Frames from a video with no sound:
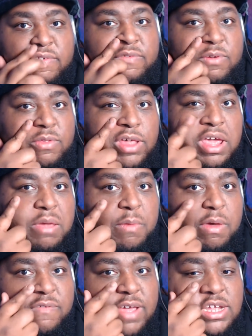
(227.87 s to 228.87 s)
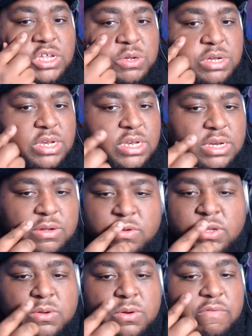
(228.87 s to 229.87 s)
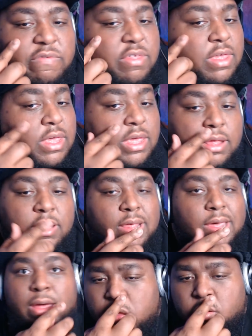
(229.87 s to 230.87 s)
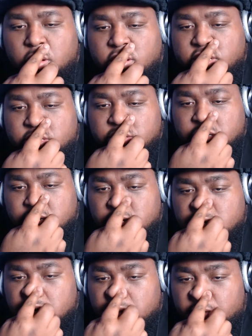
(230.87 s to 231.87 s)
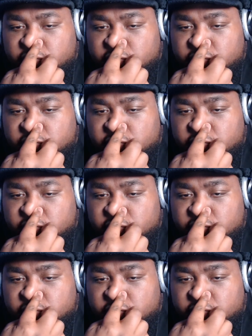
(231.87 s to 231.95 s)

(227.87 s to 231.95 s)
If you look at my face, you can still sort of see, like, you can still see some of